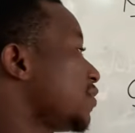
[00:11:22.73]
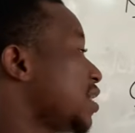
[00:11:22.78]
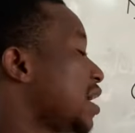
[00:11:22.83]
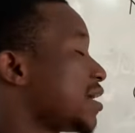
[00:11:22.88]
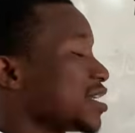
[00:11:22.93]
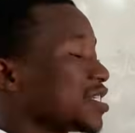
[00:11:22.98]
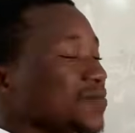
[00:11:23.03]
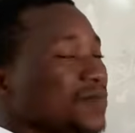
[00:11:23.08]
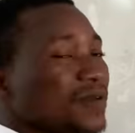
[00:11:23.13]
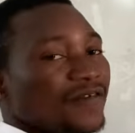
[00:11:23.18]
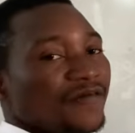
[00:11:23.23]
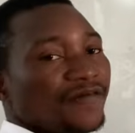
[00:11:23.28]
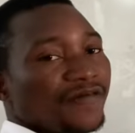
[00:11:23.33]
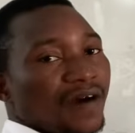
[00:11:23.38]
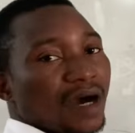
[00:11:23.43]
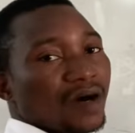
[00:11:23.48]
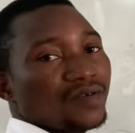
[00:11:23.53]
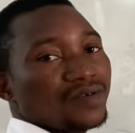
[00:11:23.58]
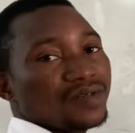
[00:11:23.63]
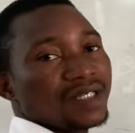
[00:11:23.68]
that is being
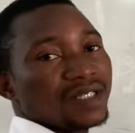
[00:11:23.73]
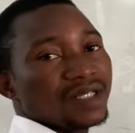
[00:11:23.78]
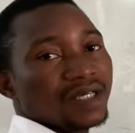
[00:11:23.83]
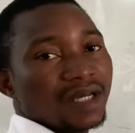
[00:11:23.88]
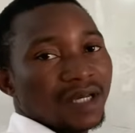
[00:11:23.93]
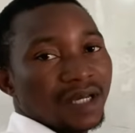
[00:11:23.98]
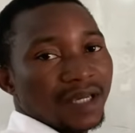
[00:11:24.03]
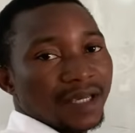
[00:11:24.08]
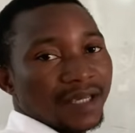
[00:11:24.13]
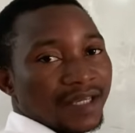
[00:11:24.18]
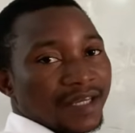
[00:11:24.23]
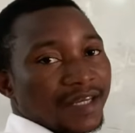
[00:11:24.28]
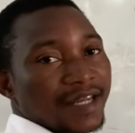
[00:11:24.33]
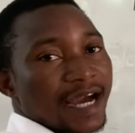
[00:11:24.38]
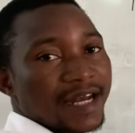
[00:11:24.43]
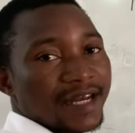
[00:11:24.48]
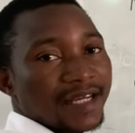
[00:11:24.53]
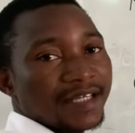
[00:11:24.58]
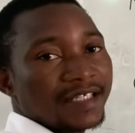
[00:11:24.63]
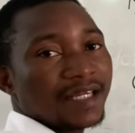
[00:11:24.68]
found in the
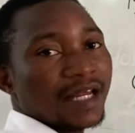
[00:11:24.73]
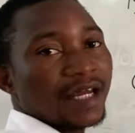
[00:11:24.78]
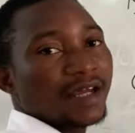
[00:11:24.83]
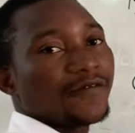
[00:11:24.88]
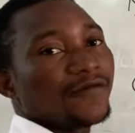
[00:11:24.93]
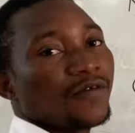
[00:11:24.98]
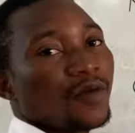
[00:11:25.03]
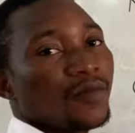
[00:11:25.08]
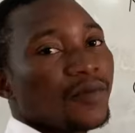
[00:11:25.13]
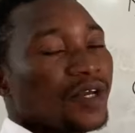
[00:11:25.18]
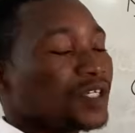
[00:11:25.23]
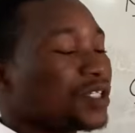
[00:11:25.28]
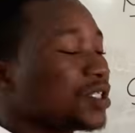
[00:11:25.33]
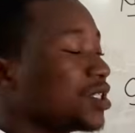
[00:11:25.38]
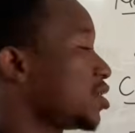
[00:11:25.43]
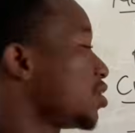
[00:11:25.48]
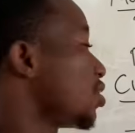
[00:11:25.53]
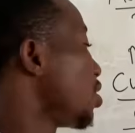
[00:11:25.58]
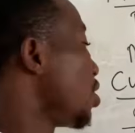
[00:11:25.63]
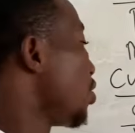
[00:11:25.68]
additional information,